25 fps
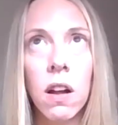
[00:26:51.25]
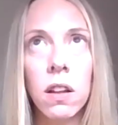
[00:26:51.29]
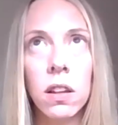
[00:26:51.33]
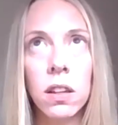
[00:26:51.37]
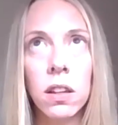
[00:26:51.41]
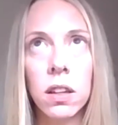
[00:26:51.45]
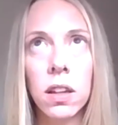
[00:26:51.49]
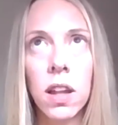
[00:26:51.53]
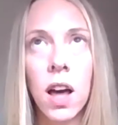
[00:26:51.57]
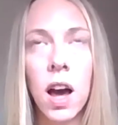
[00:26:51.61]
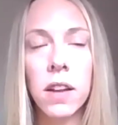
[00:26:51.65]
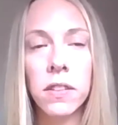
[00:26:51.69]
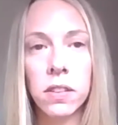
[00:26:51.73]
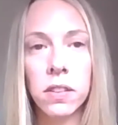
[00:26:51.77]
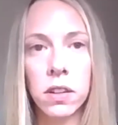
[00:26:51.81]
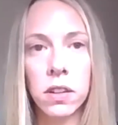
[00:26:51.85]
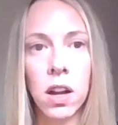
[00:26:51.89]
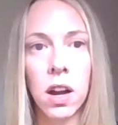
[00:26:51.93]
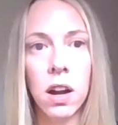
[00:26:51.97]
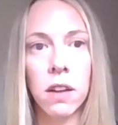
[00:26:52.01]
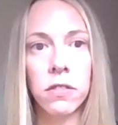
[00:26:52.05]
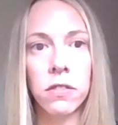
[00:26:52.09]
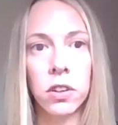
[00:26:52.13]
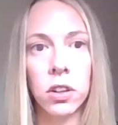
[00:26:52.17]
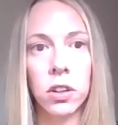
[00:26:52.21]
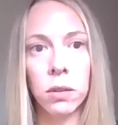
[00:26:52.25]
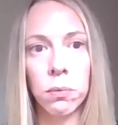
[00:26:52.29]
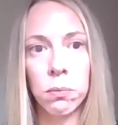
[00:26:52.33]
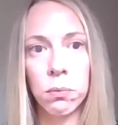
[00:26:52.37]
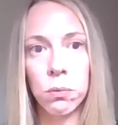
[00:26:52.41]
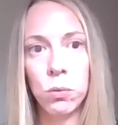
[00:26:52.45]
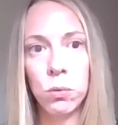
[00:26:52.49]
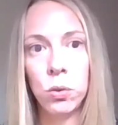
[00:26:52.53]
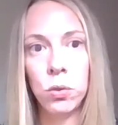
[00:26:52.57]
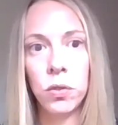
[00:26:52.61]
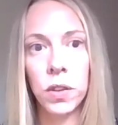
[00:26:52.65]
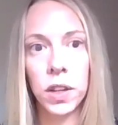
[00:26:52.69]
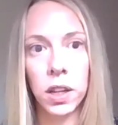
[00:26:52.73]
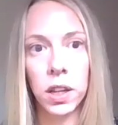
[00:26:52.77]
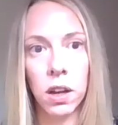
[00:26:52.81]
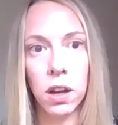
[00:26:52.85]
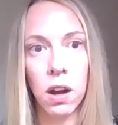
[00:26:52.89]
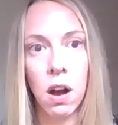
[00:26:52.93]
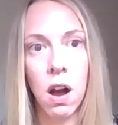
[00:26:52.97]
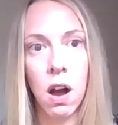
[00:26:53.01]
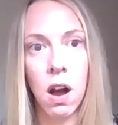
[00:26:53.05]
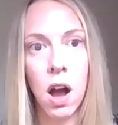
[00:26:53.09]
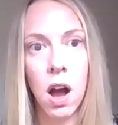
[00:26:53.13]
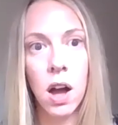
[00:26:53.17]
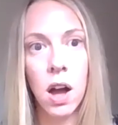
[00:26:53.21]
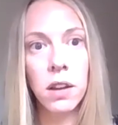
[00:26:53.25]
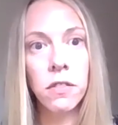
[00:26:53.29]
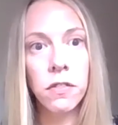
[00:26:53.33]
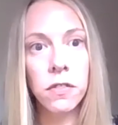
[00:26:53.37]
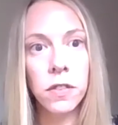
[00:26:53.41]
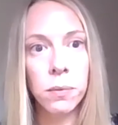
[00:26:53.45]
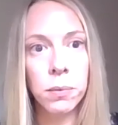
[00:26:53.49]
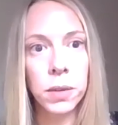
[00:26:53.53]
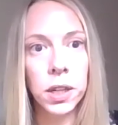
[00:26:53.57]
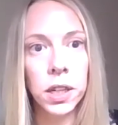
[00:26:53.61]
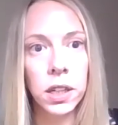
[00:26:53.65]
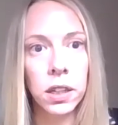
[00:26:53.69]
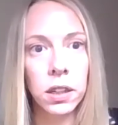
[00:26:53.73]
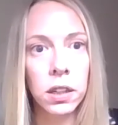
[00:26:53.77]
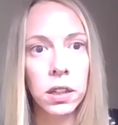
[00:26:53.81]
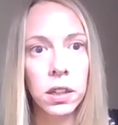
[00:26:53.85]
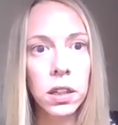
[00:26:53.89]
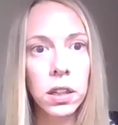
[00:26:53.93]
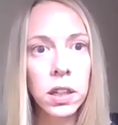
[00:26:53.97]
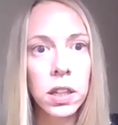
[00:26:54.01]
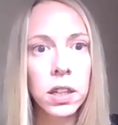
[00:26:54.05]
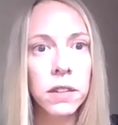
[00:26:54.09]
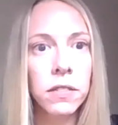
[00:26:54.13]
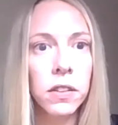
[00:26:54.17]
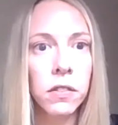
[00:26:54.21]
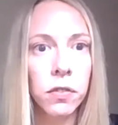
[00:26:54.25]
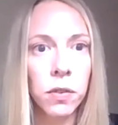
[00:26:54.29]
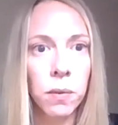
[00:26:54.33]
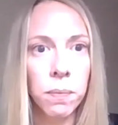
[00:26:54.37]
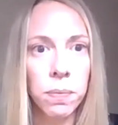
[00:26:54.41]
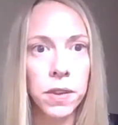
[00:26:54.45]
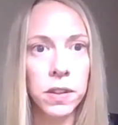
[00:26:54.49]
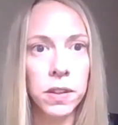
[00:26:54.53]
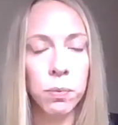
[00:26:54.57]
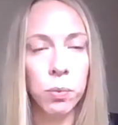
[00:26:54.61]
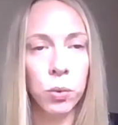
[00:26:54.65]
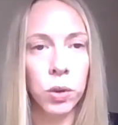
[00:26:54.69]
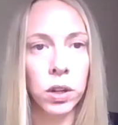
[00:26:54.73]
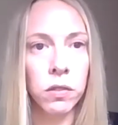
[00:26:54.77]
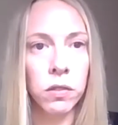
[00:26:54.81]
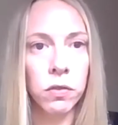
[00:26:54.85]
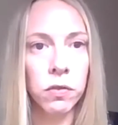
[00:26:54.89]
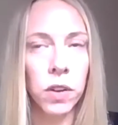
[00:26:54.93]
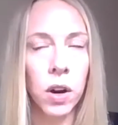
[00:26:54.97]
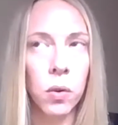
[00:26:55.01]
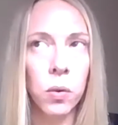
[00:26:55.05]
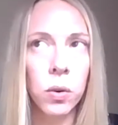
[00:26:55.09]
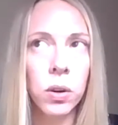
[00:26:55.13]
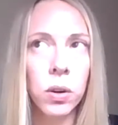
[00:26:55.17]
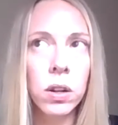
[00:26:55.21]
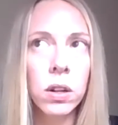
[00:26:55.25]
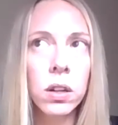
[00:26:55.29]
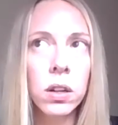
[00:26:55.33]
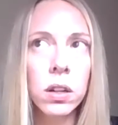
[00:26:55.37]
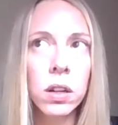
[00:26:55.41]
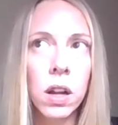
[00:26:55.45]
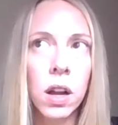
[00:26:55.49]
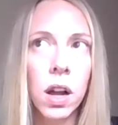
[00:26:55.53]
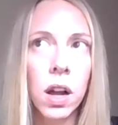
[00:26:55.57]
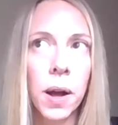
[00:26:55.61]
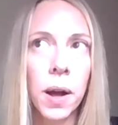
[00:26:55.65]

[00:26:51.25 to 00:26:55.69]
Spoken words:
a lot to cover moving on from here, even from this point forward.